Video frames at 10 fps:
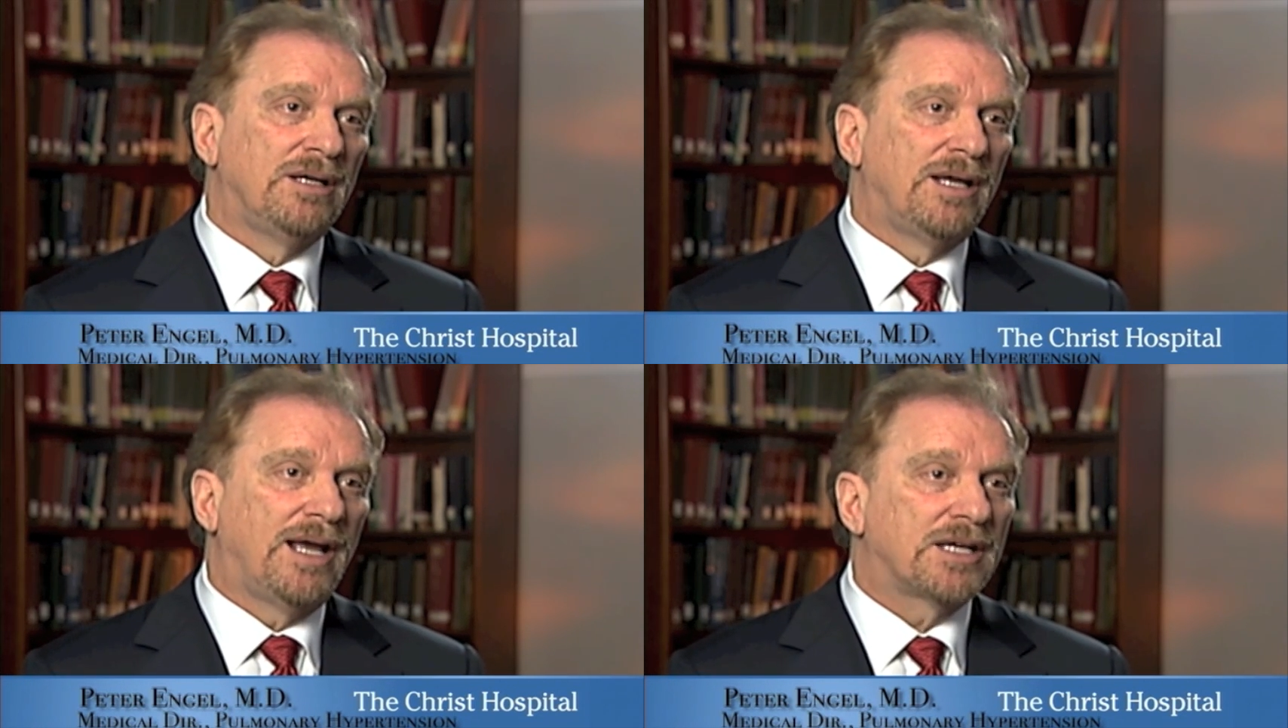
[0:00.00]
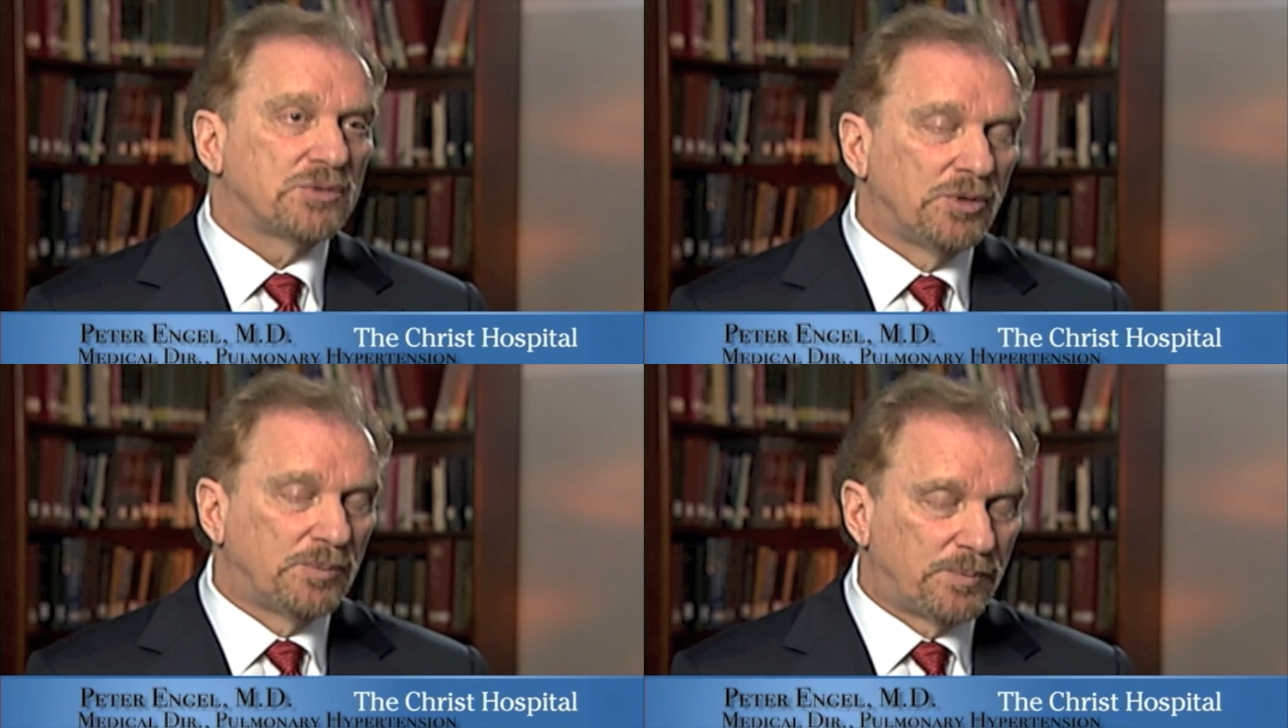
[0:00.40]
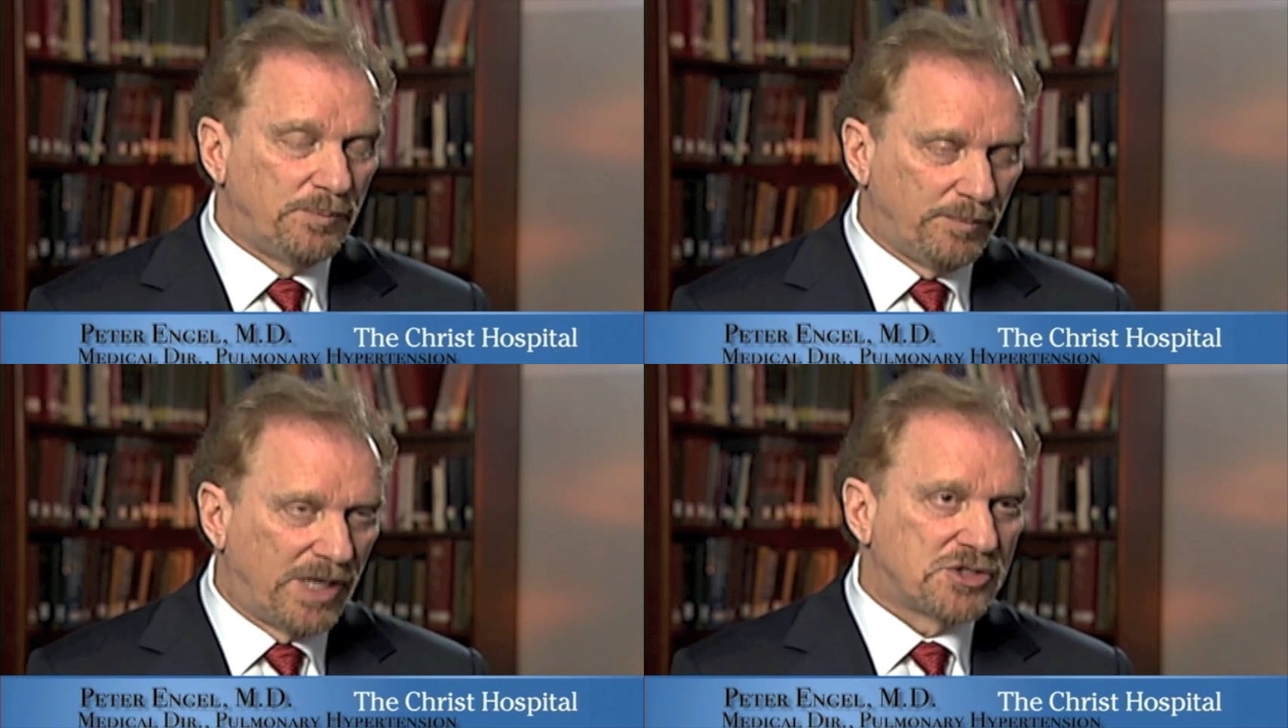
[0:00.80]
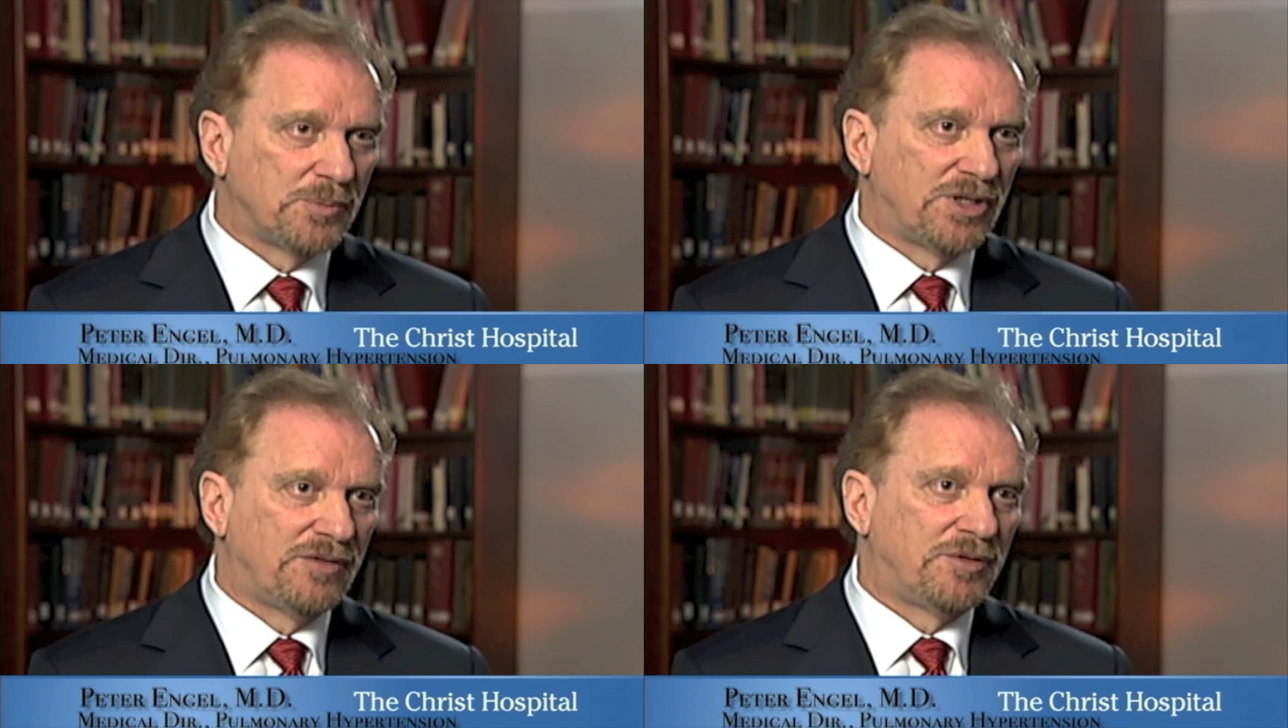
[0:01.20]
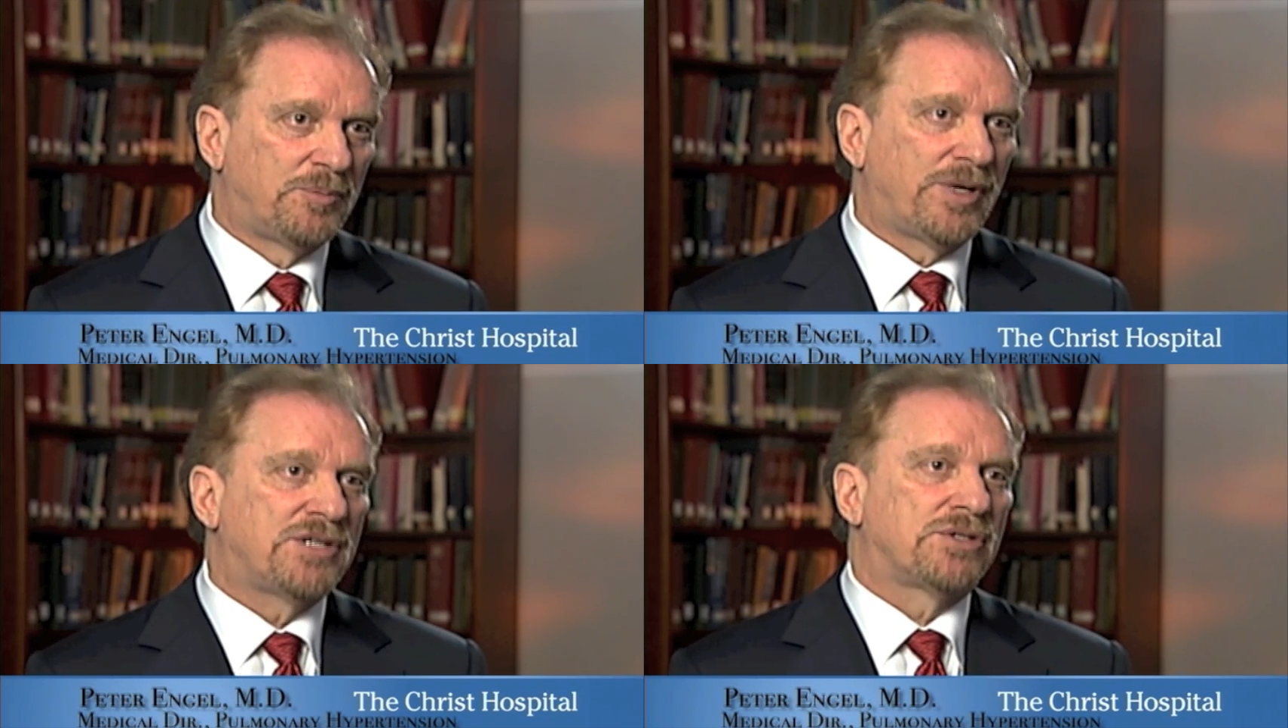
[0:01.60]
An actual measurement of the
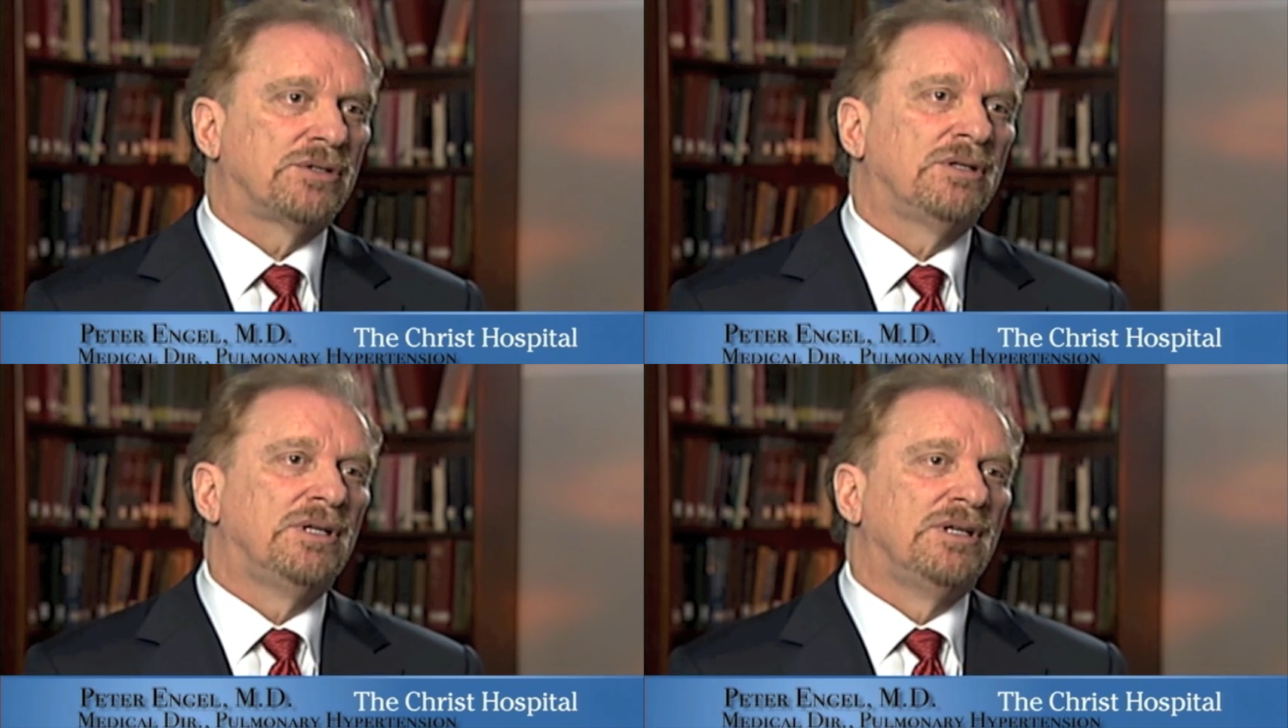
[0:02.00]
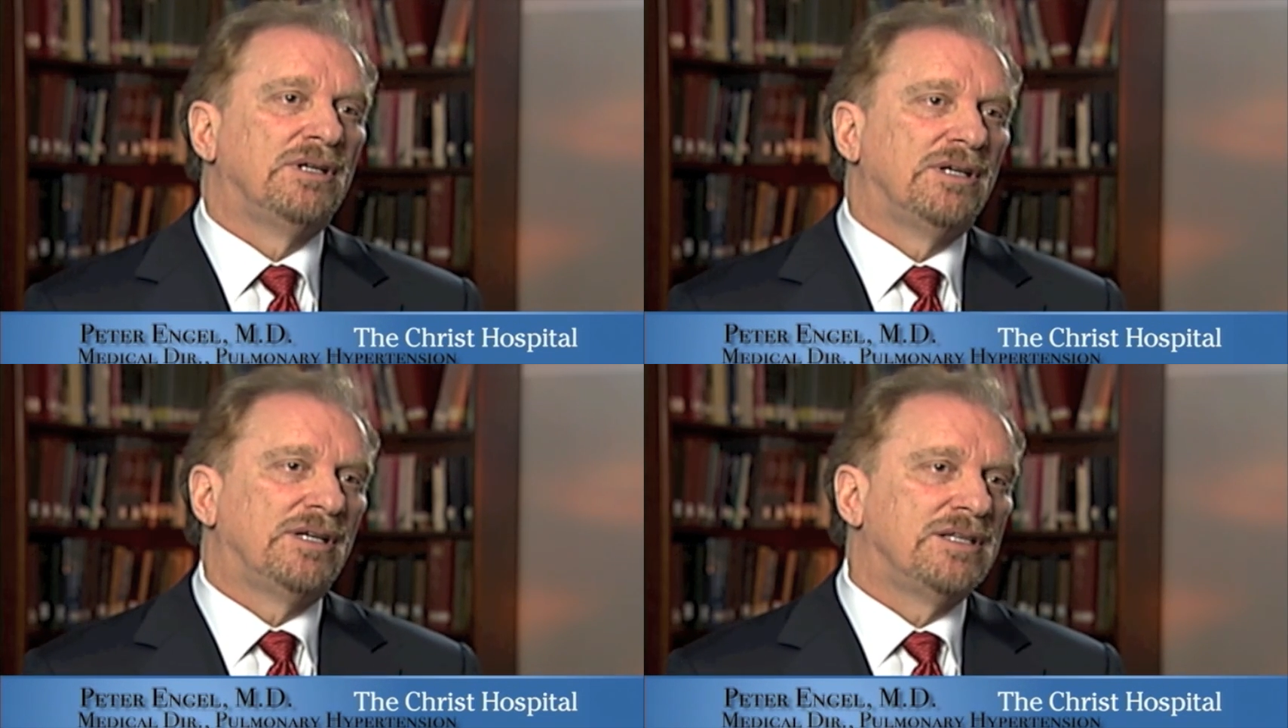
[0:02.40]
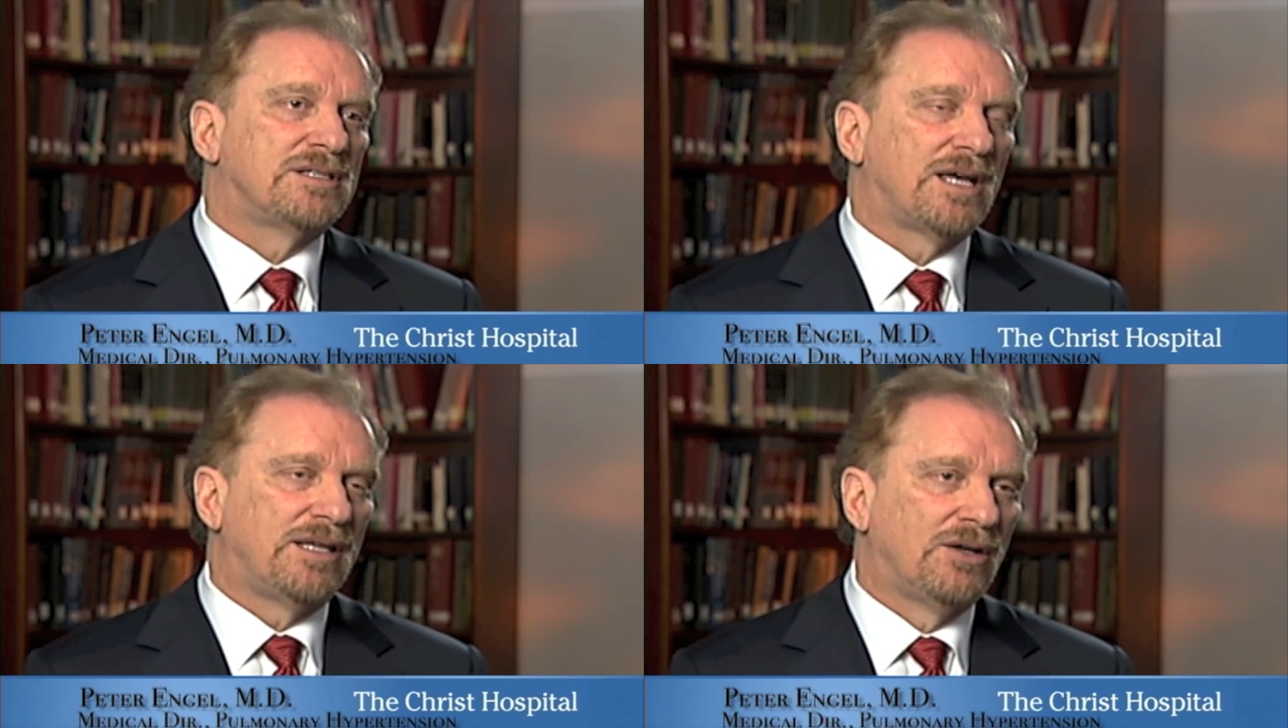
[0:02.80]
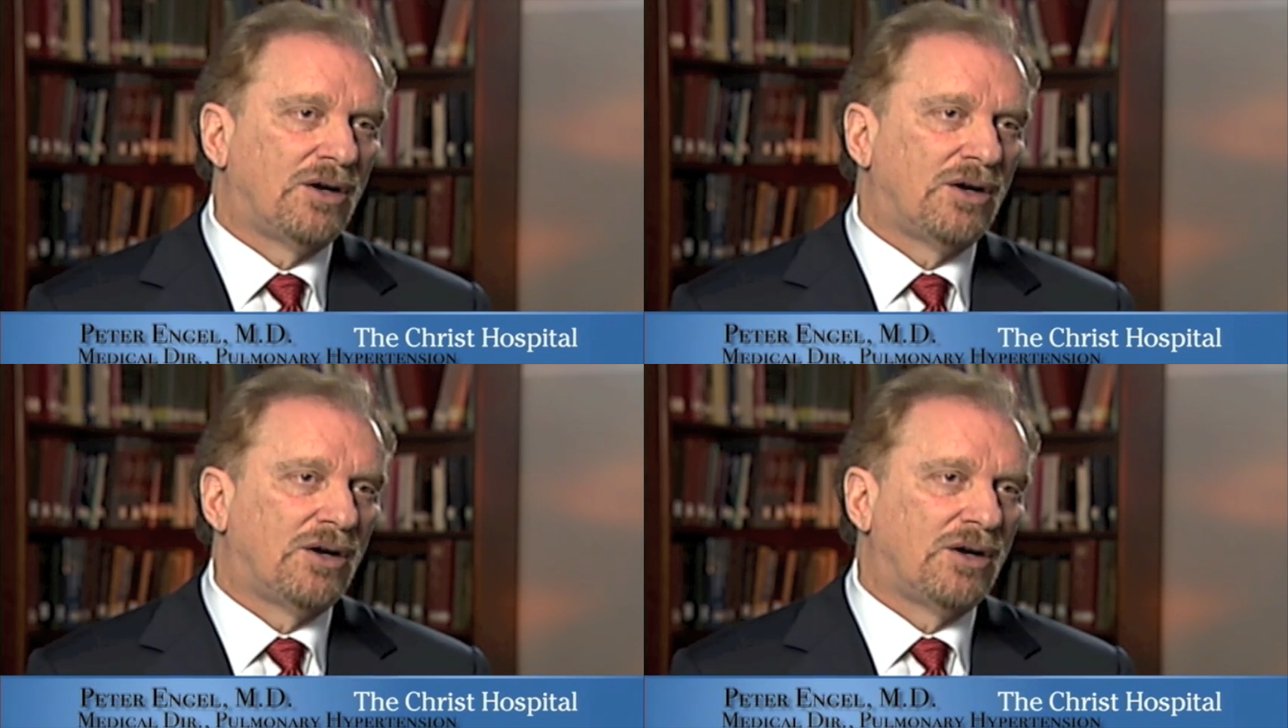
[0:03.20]
pressure inside the